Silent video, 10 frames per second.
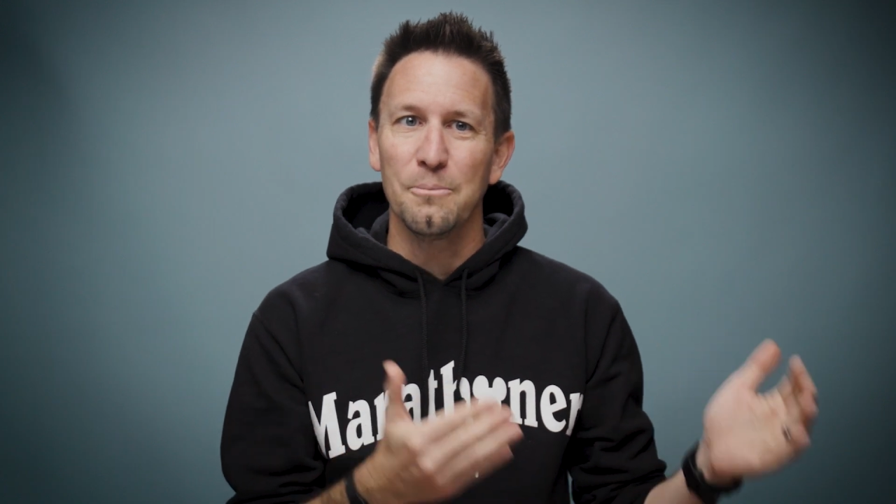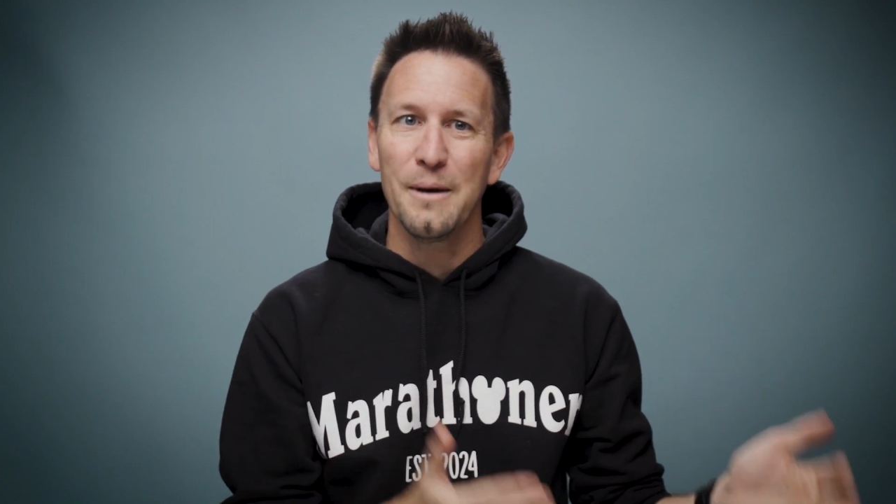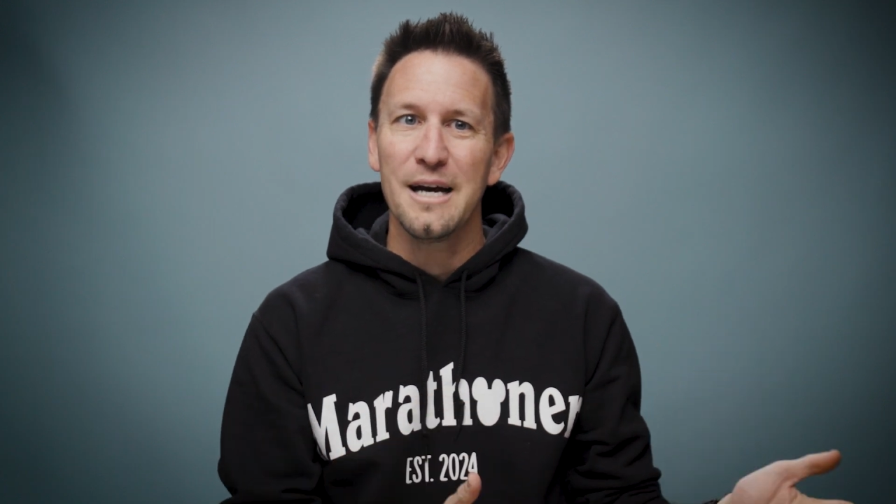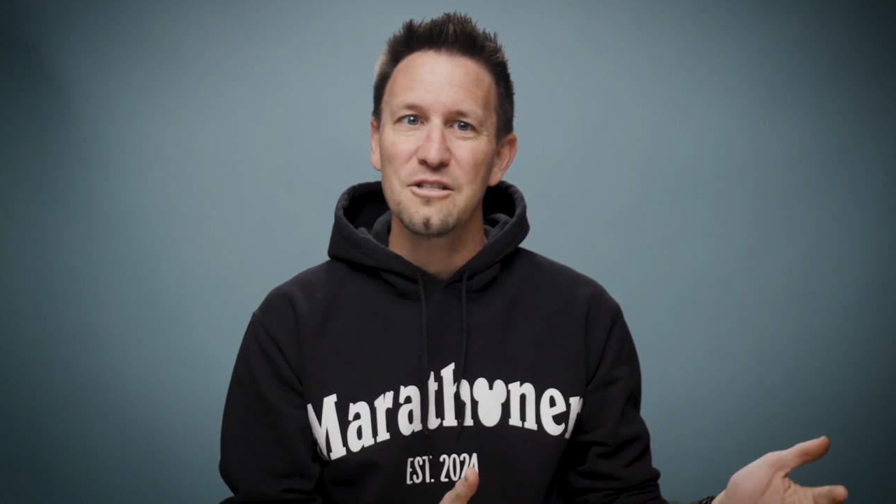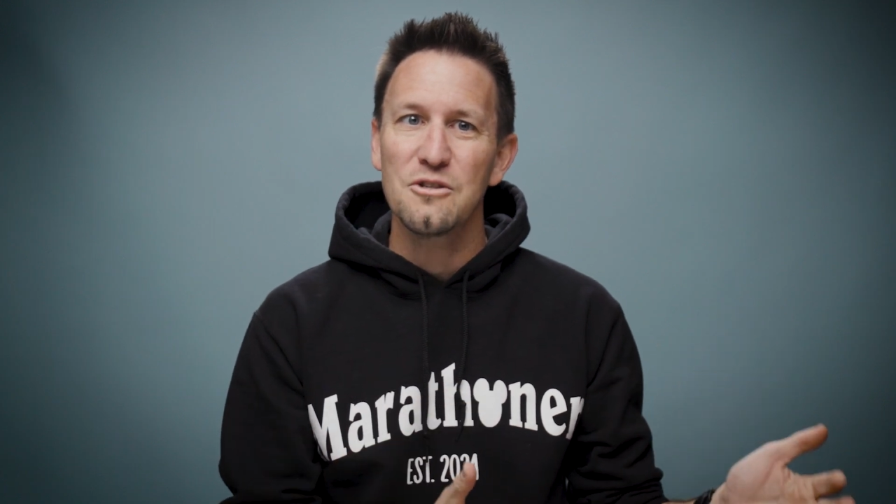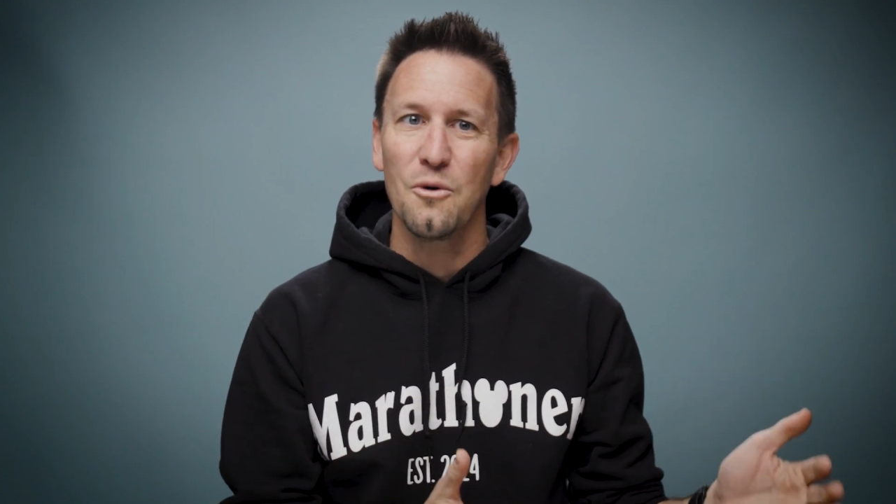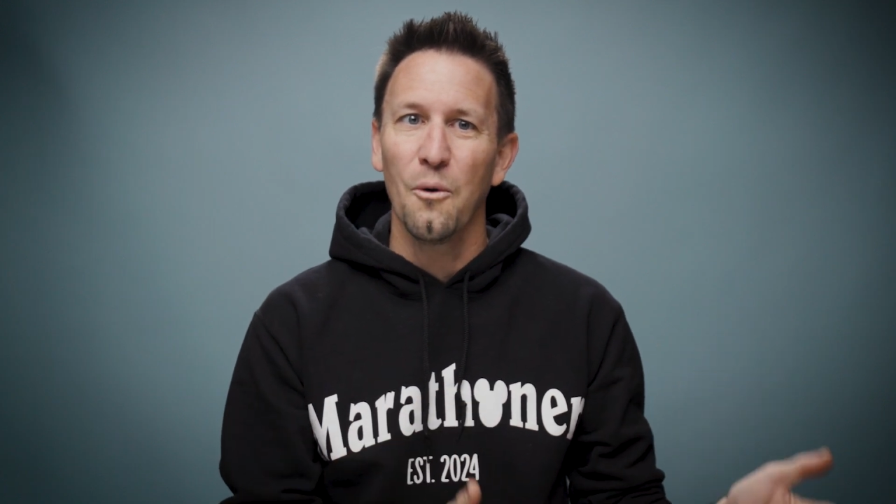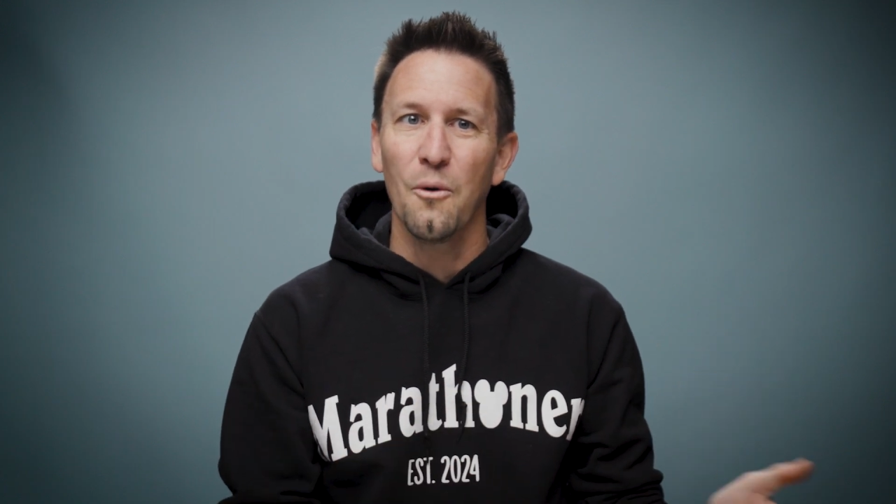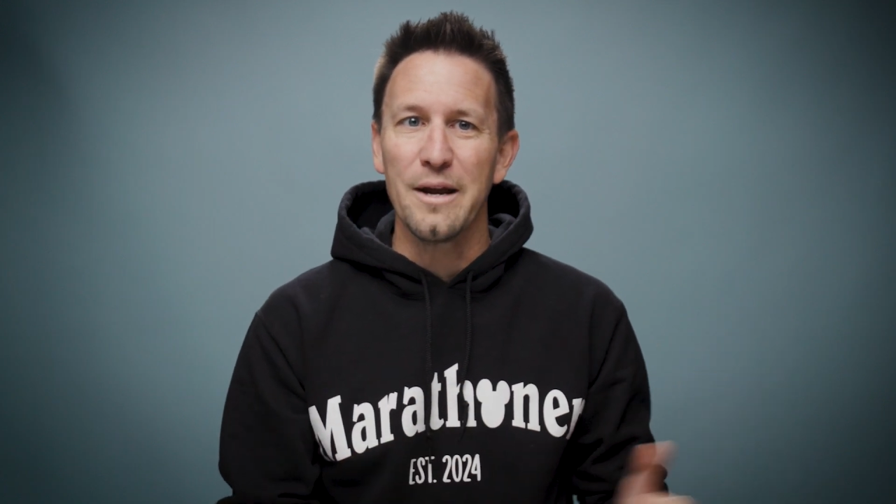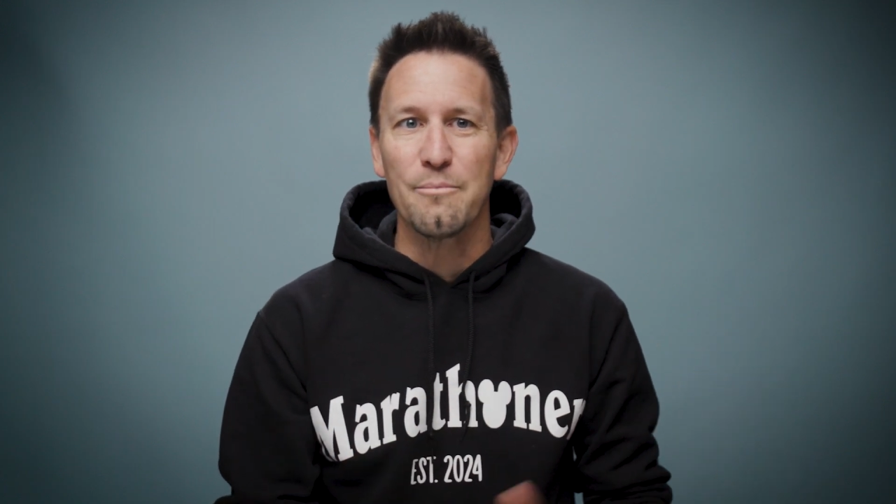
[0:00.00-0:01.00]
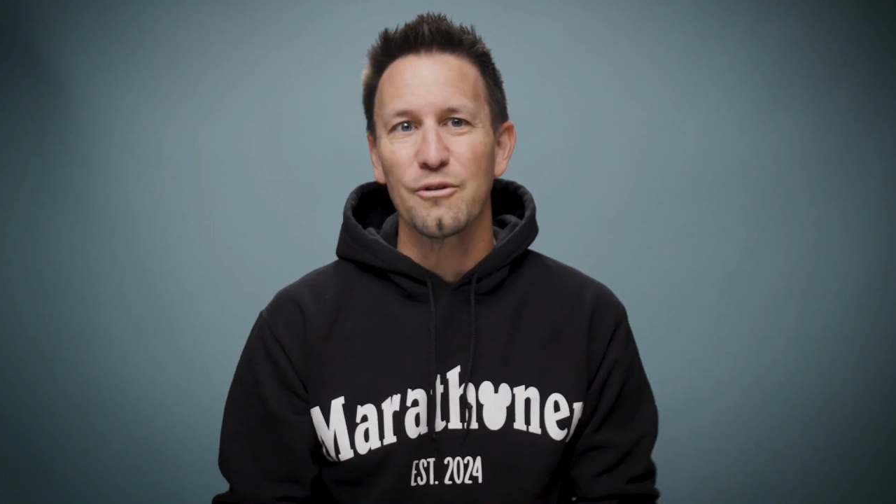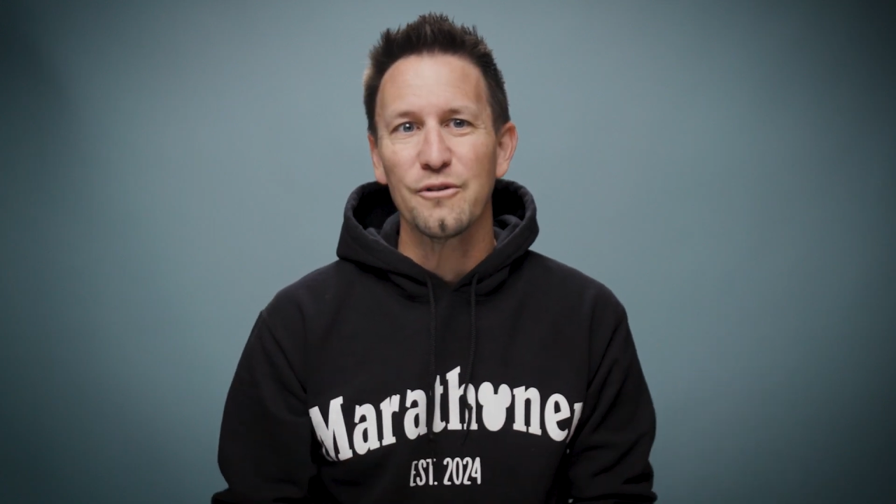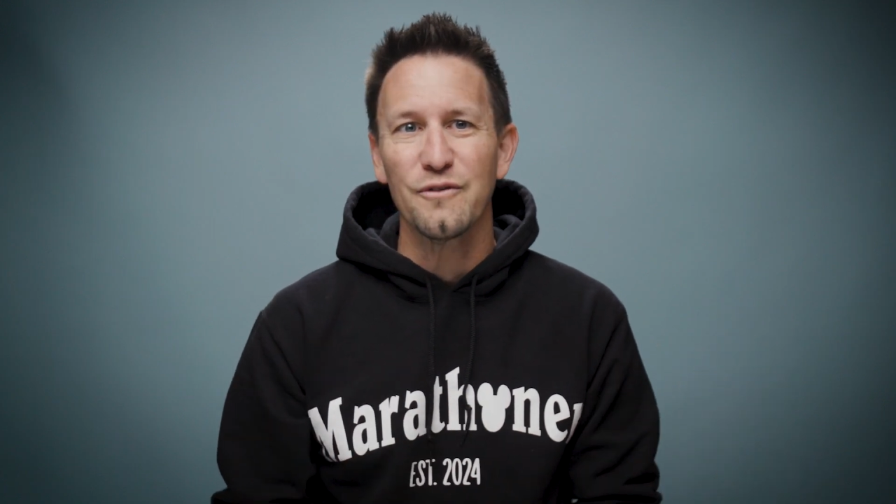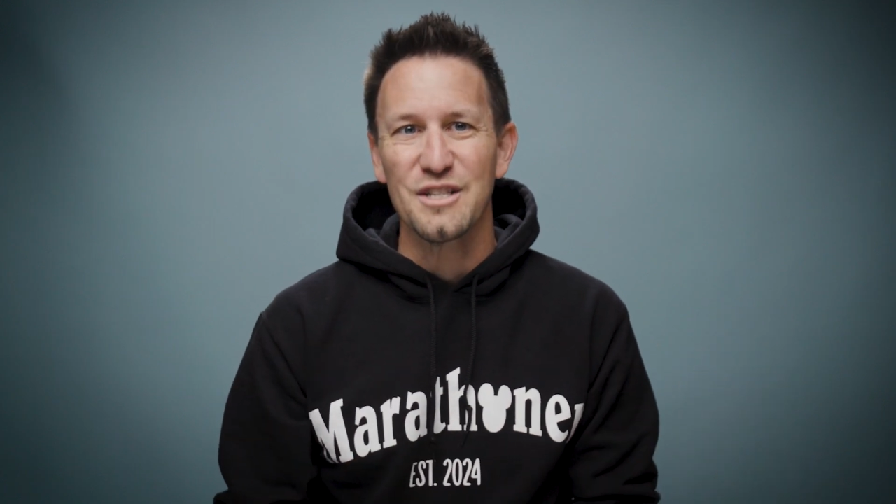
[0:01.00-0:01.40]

best or a proof of